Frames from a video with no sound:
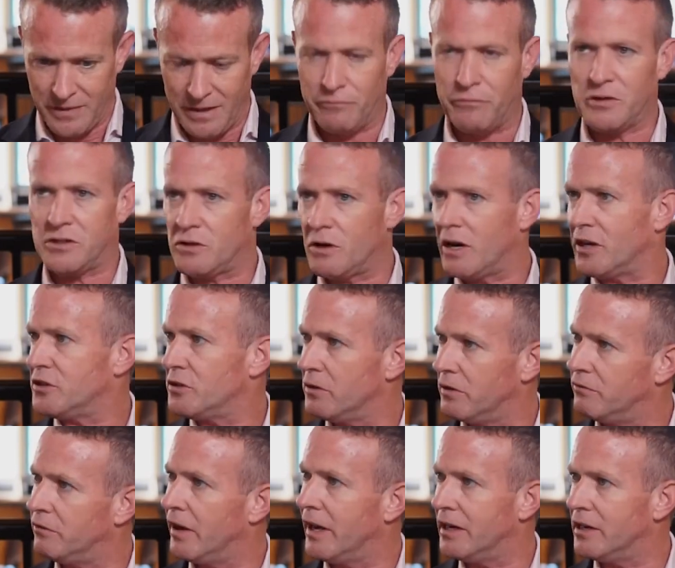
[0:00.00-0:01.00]

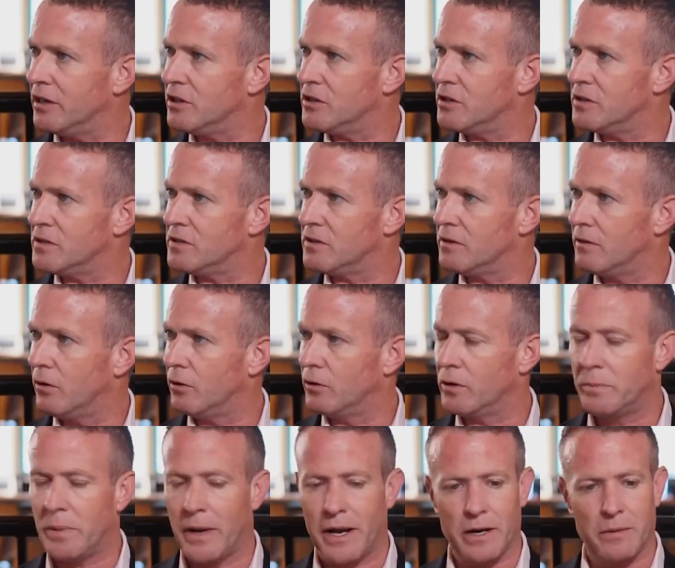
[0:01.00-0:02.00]
infrastructure advantages on
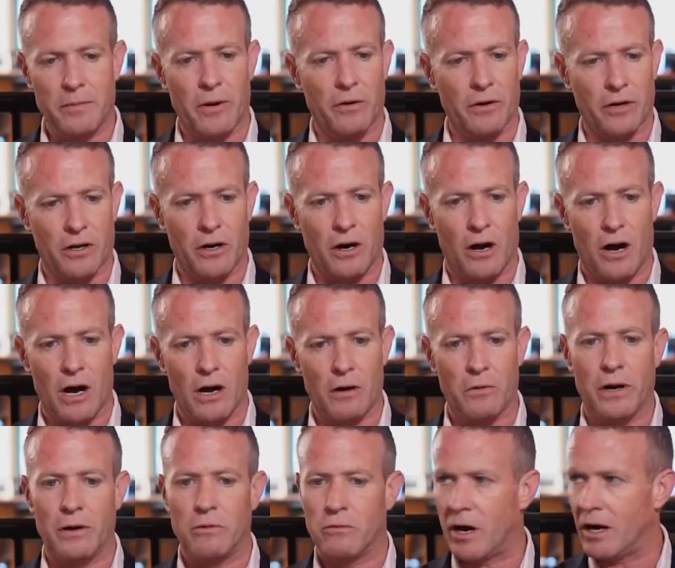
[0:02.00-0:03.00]
the Pan American
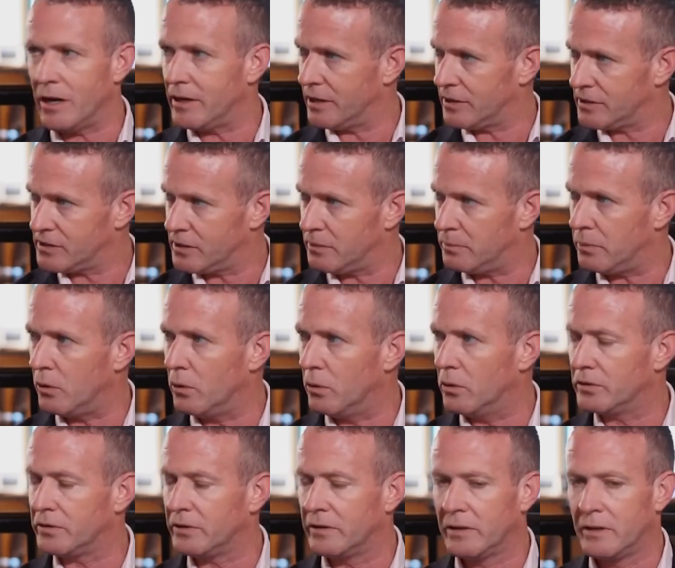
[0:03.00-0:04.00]
Highway right next to
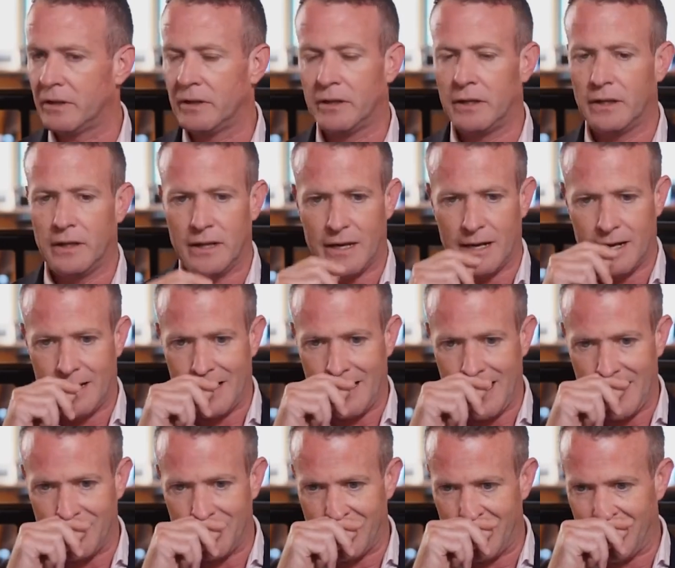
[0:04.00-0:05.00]
port,
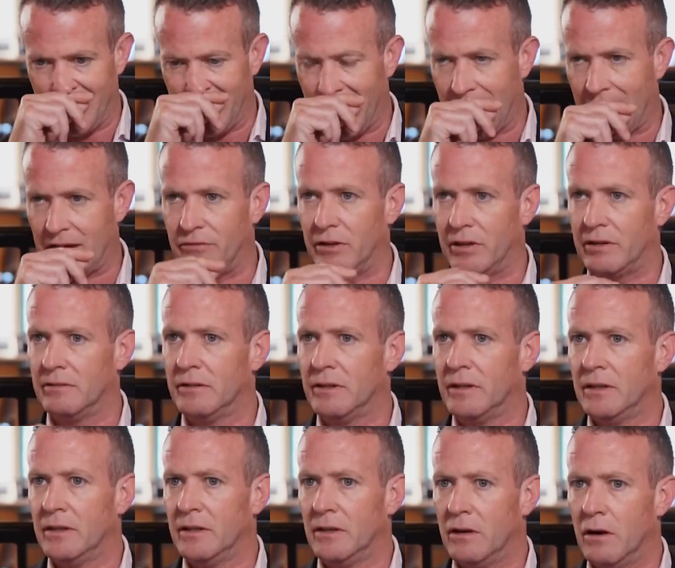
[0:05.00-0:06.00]
and then having
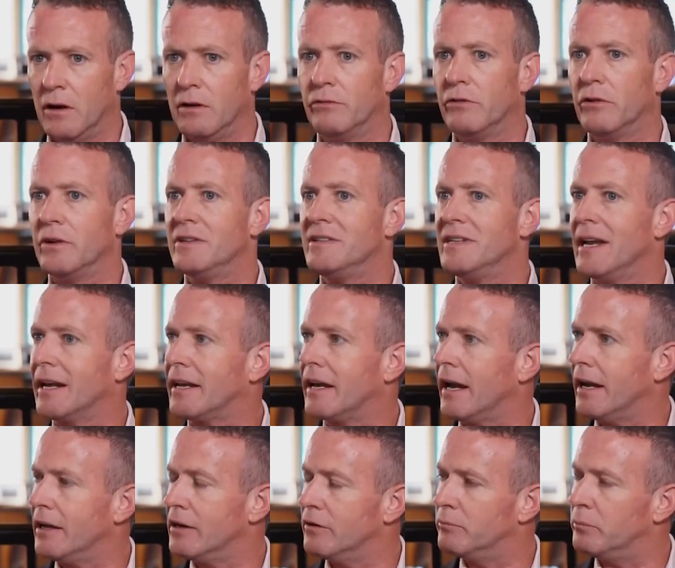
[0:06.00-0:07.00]
over a
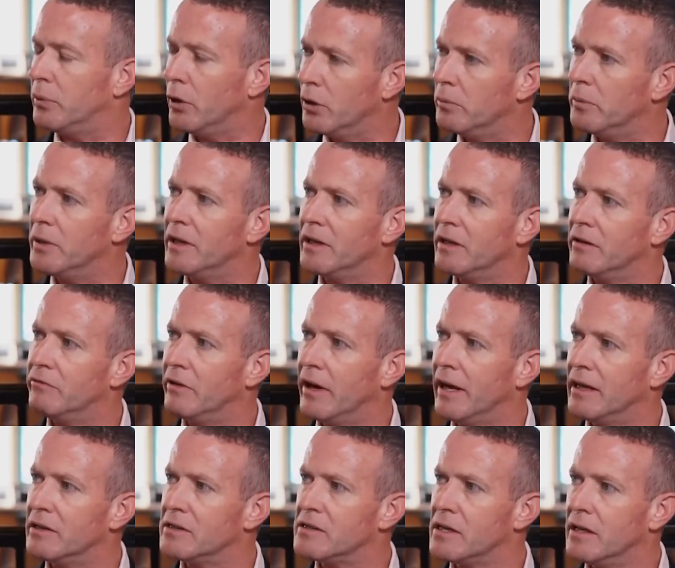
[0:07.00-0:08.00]
decade of permitting
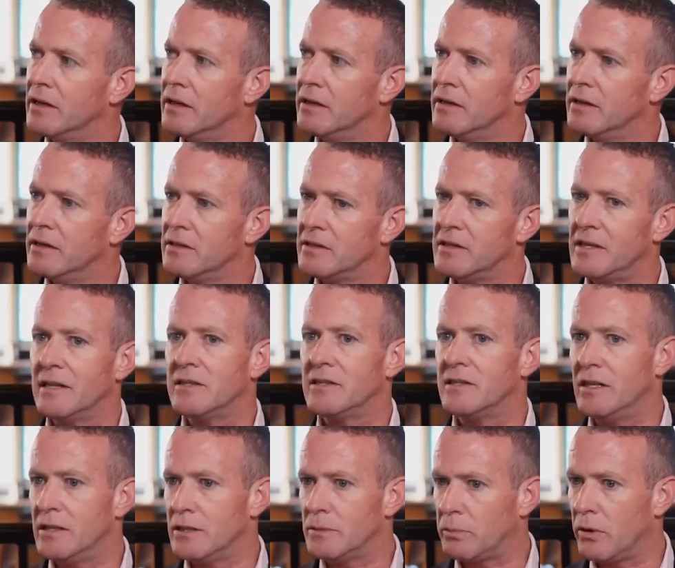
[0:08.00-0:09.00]
advance
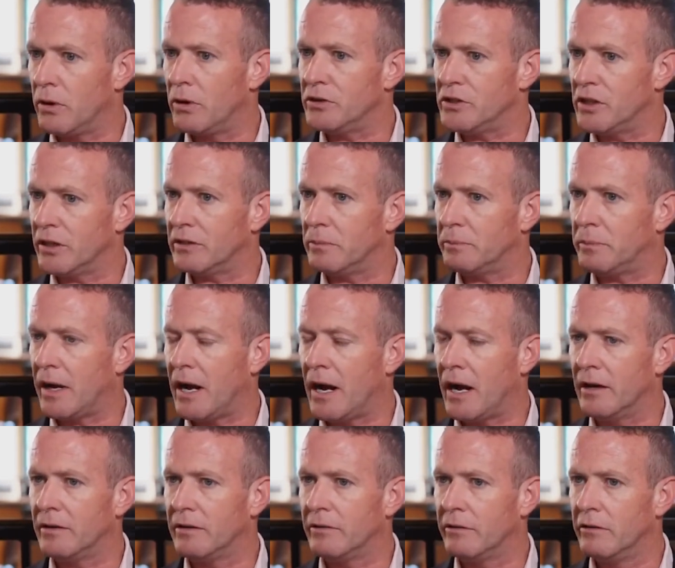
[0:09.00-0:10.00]
sets this project
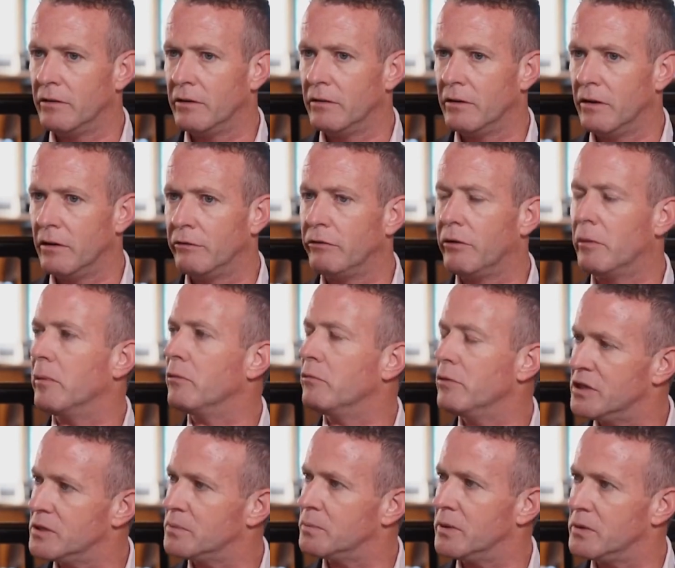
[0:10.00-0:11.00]
apart from a
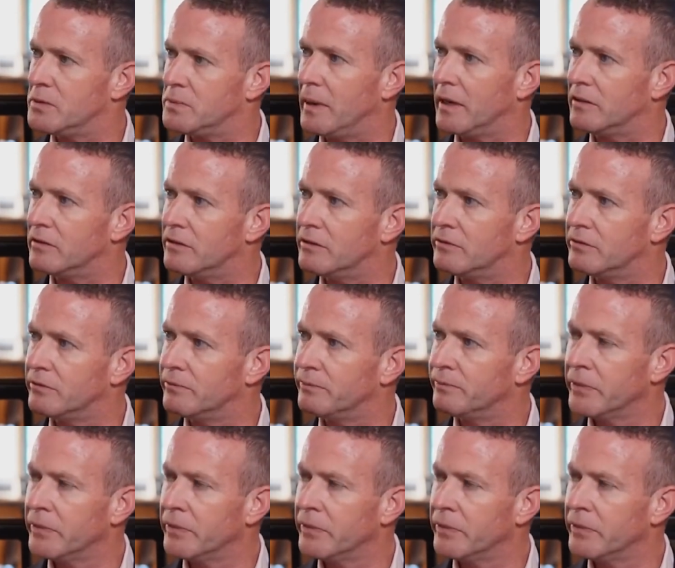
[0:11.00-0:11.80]
risk perspective.